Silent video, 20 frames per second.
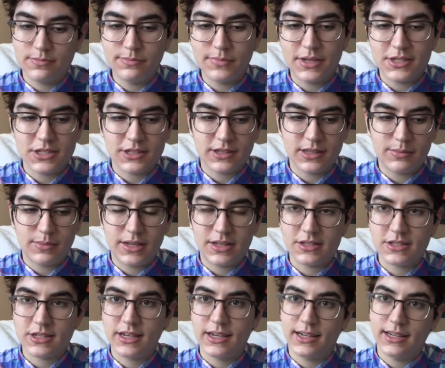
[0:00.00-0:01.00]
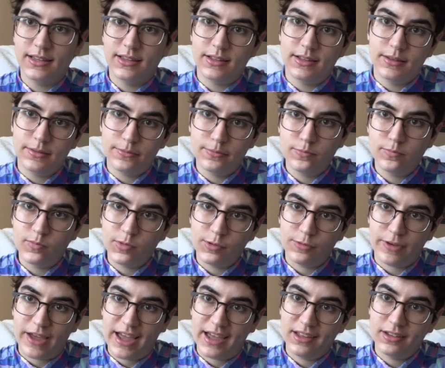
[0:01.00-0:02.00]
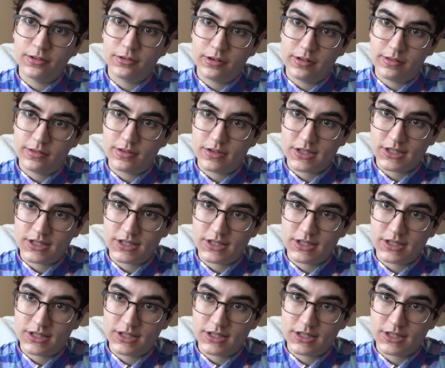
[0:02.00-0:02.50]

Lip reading: basically means like in the fat underneath the